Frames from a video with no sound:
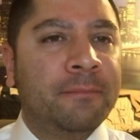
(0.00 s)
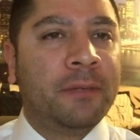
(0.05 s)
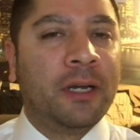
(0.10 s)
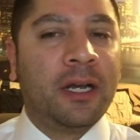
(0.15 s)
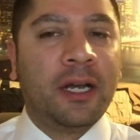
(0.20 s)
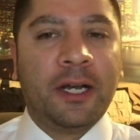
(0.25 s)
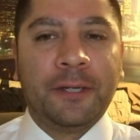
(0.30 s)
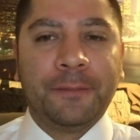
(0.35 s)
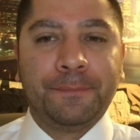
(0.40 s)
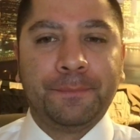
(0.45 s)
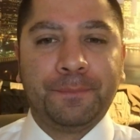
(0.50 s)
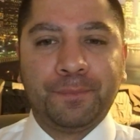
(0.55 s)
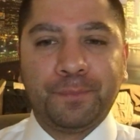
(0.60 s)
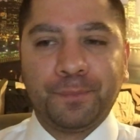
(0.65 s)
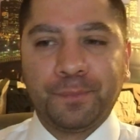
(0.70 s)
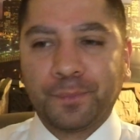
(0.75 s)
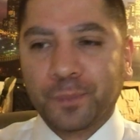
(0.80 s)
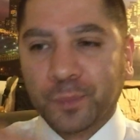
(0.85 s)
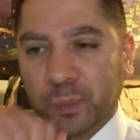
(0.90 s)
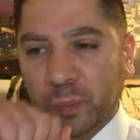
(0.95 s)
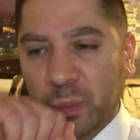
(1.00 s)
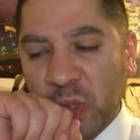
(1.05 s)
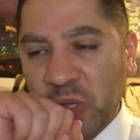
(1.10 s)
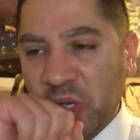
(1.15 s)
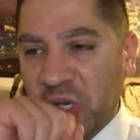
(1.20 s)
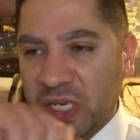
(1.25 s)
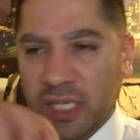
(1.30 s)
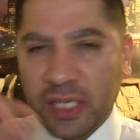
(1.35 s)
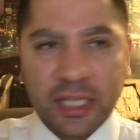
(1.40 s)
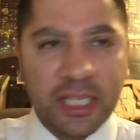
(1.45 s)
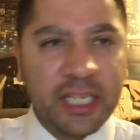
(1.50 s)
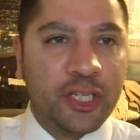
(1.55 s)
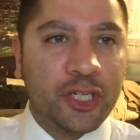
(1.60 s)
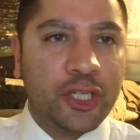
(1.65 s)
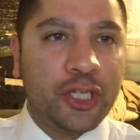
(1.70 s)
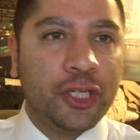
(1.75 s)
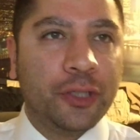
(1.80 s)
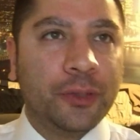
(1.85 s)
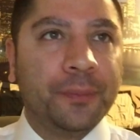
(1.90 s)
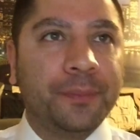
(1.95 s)
um, just
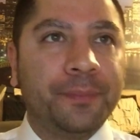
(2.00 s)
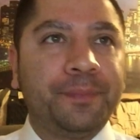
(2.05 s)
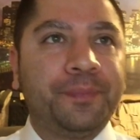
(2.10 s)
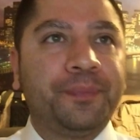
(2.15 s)
delete you.